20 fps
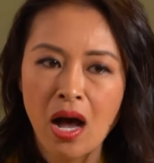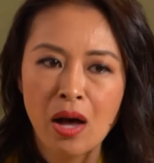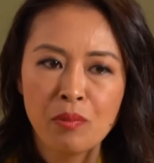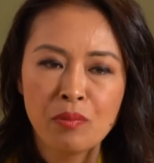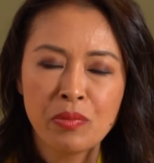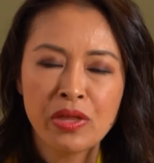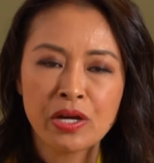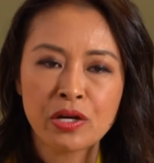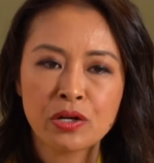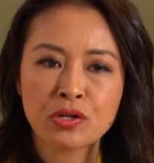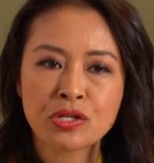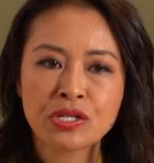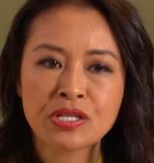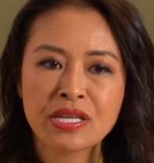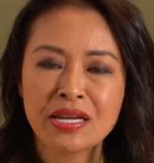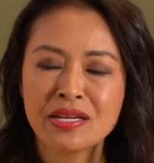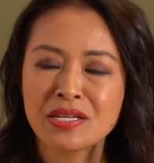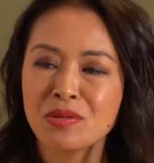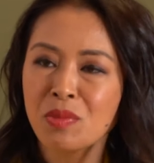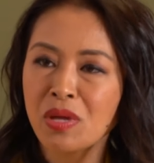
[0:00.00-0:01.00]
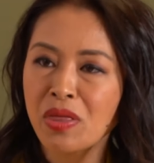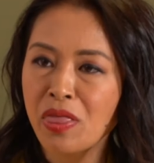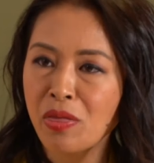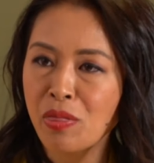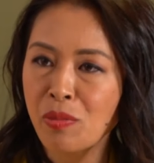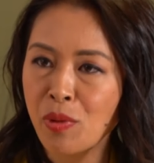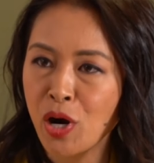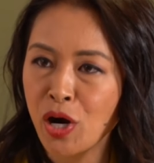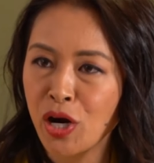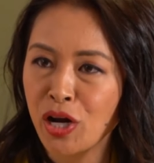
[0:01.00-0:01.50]
There's sentiment in the
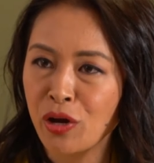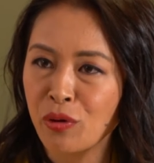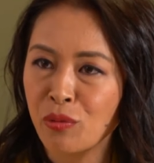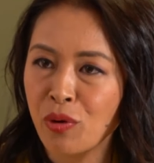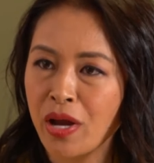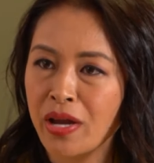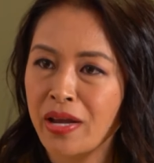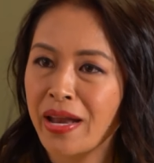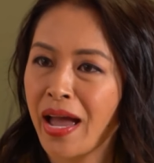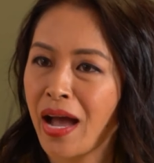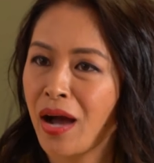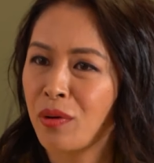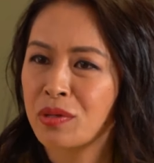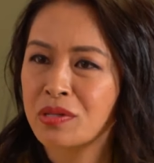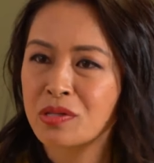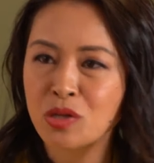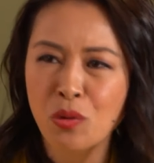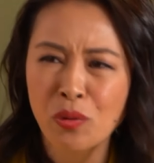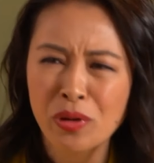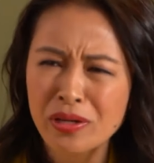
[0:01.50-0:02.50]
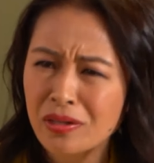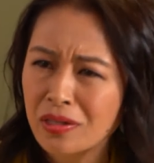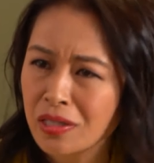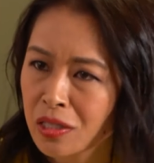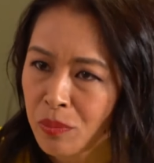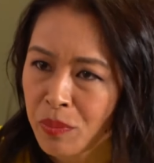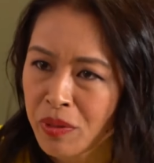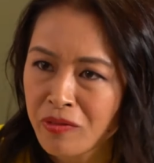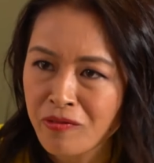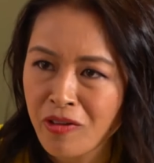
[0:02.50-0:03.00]
market right now. It's going a little
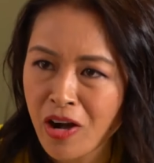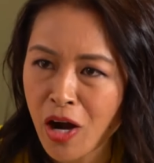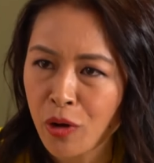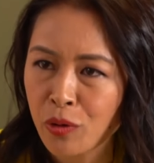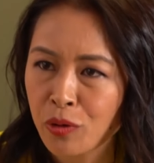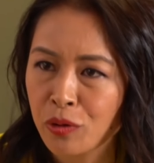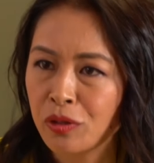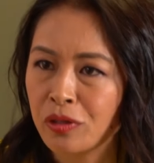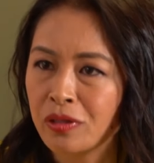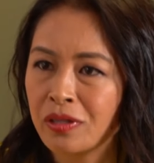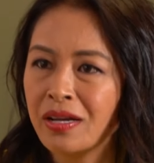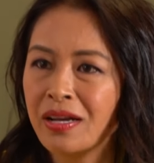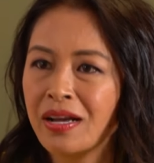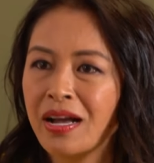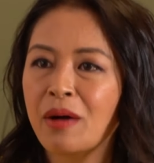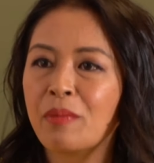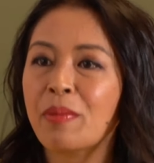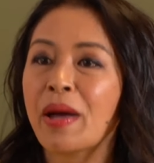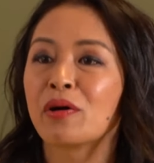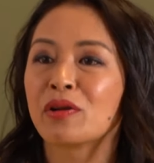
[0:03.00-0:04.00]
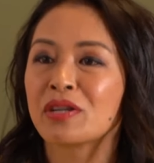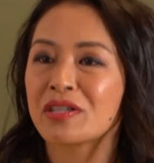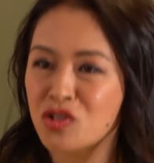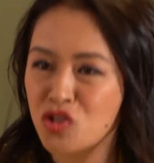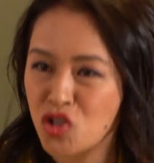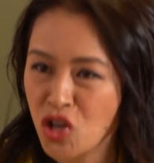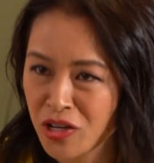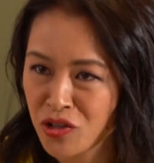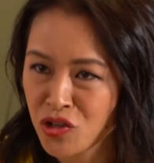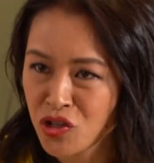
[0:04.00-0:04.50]
bit viral about
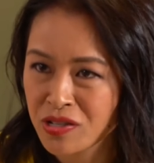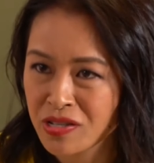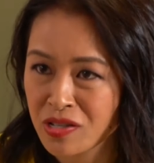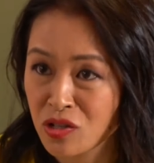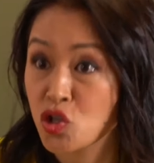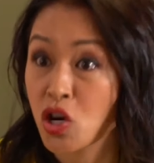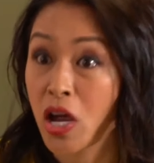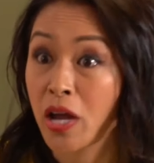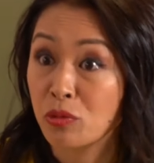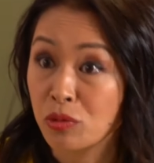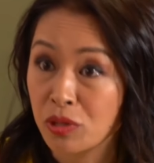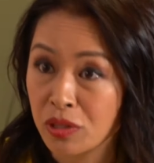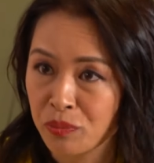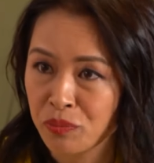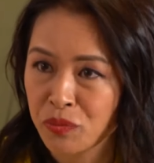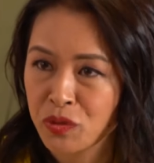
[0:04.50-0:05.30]
exchanges in general.